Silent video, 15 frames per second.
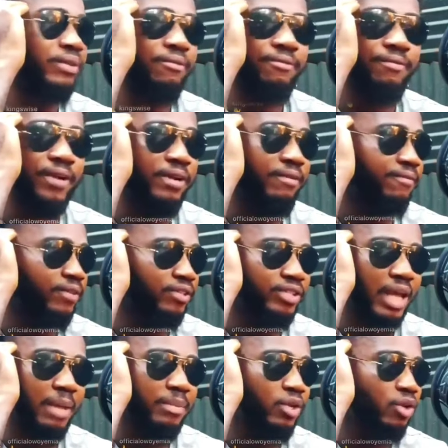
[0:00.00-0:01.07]
the very first
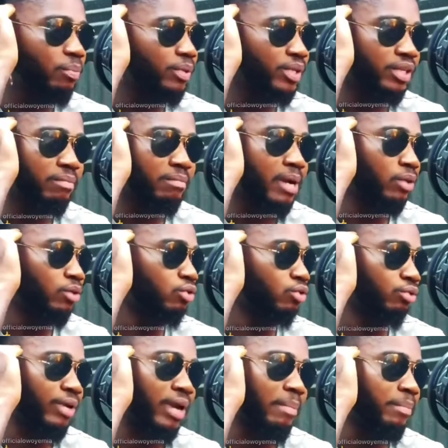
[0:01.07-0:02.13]
time he opened his mouth
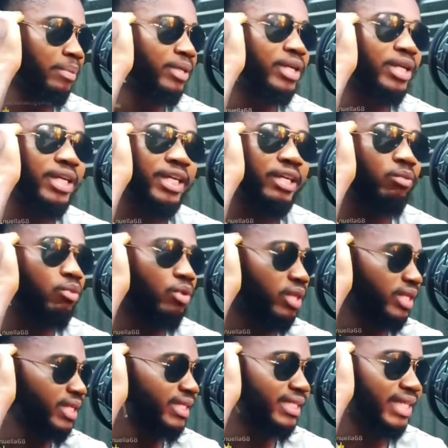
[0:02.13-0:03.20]
to rap, he was
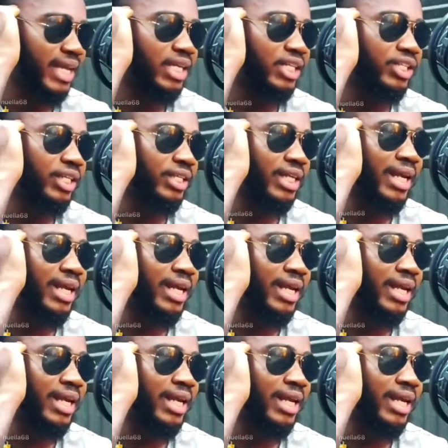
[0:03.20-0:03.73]
intelligent.